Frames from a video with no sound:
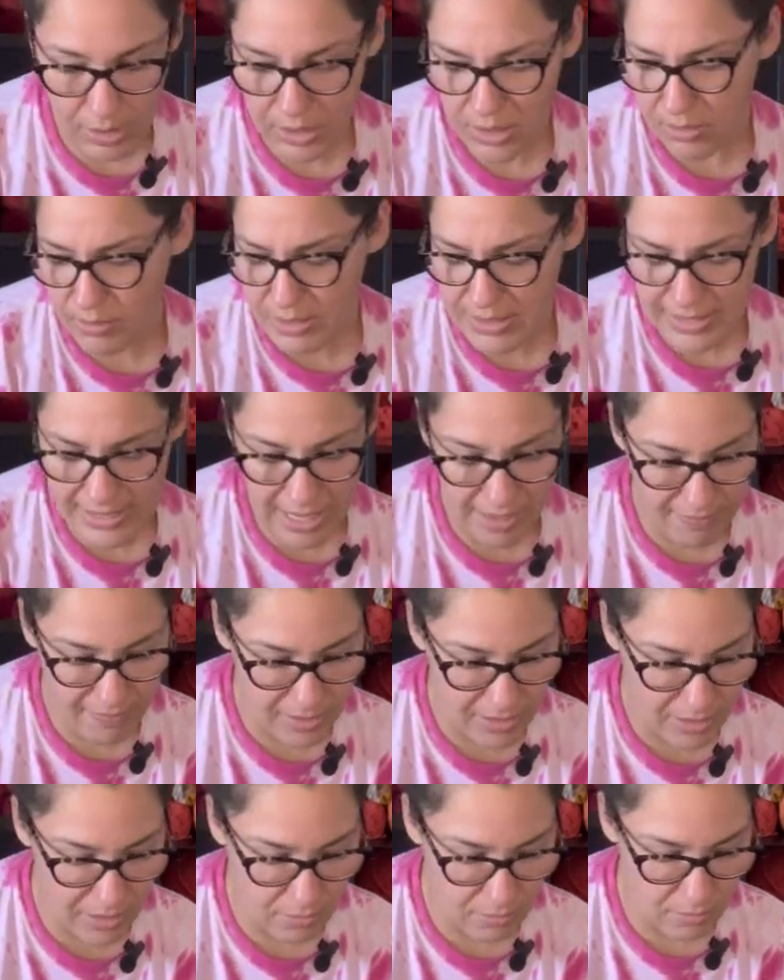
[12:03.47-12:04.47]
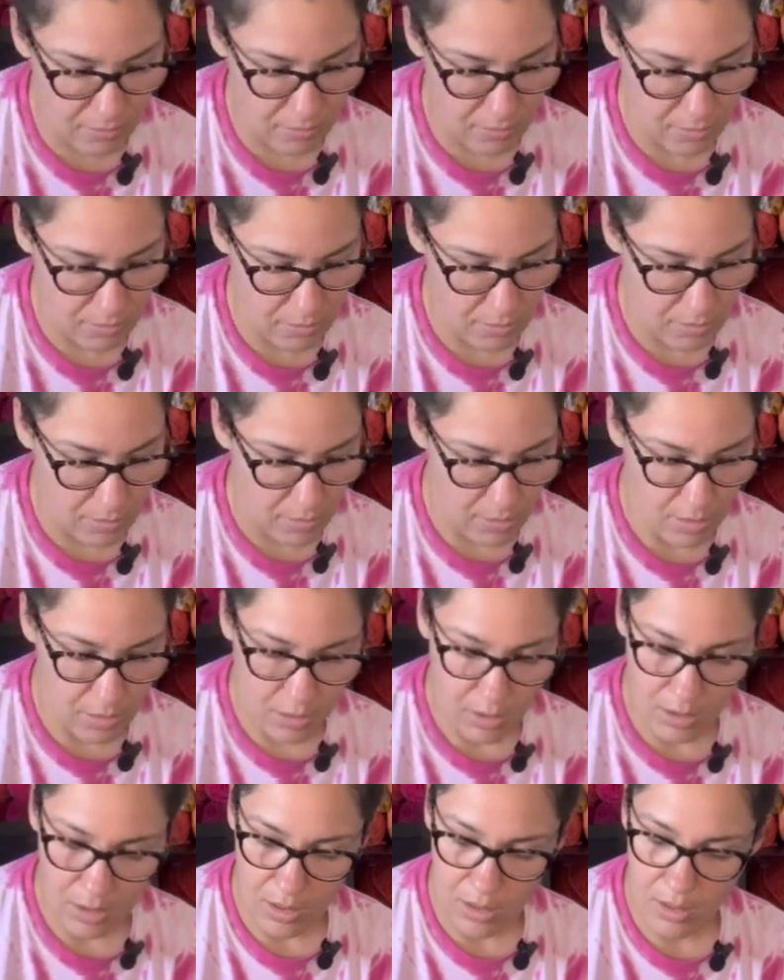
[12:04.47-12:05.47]
He was $7.
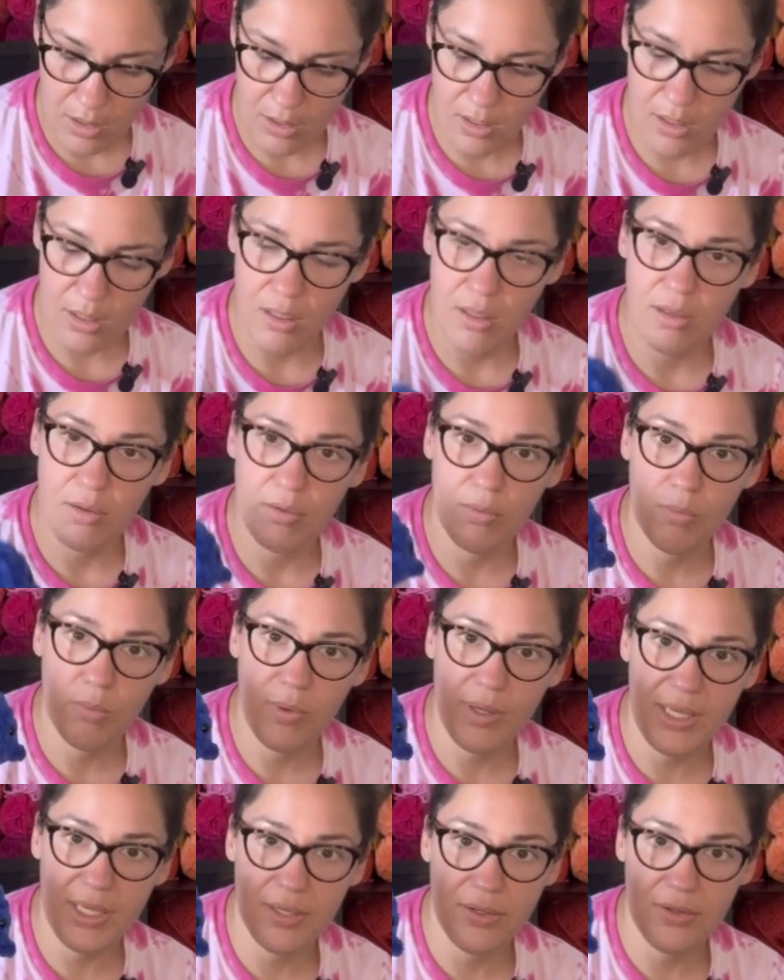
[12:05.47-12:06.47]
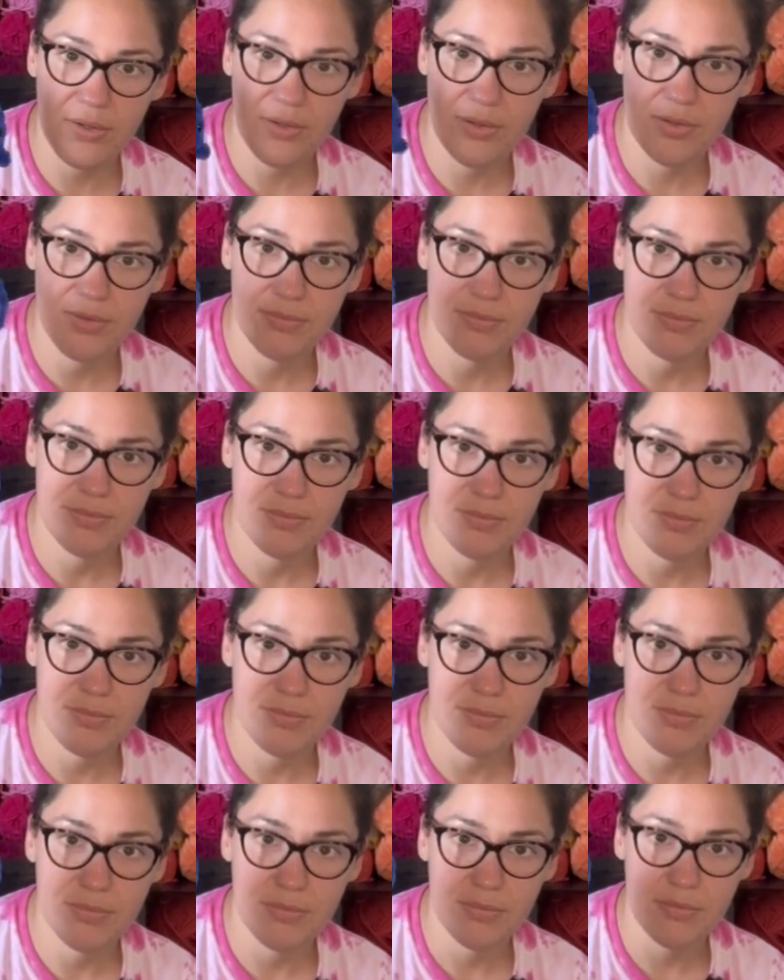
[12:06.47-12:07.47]
Whale
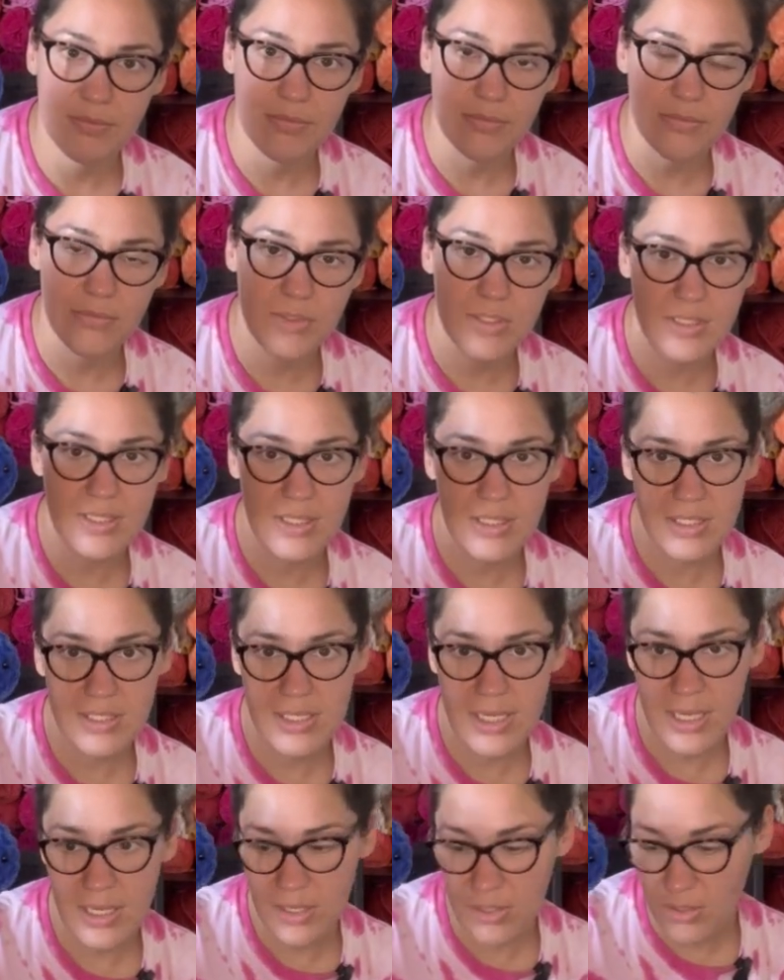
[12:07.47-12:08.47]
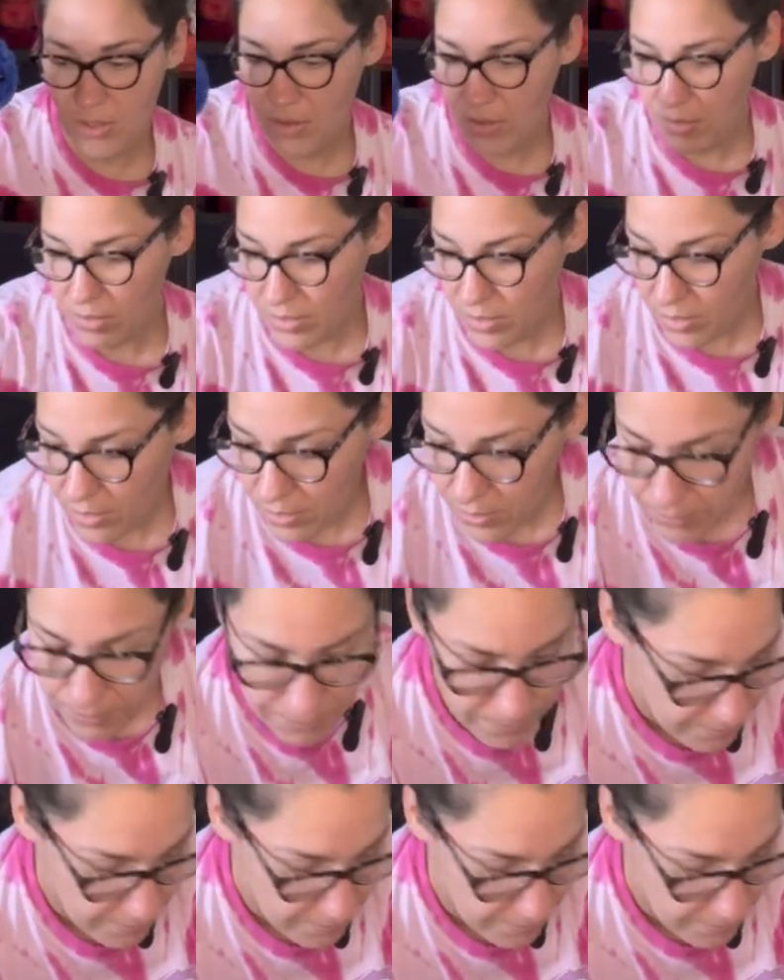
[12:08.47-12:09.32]
was in the $10.